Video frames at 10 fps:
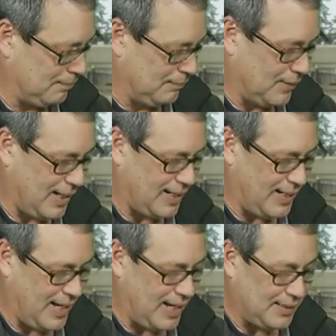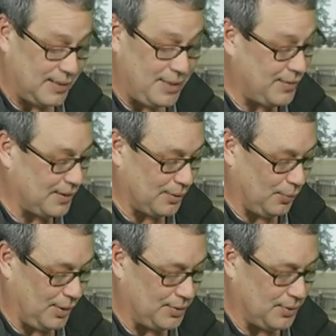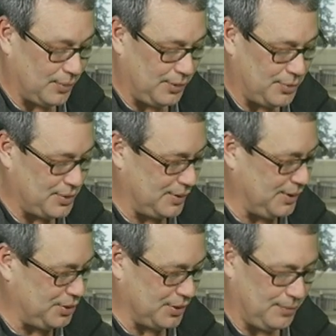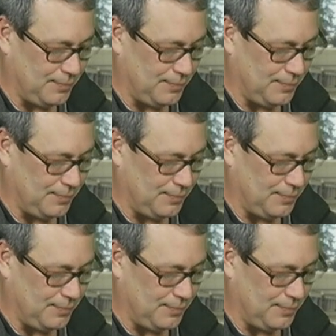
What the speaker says: I can add anything I want to it using addition.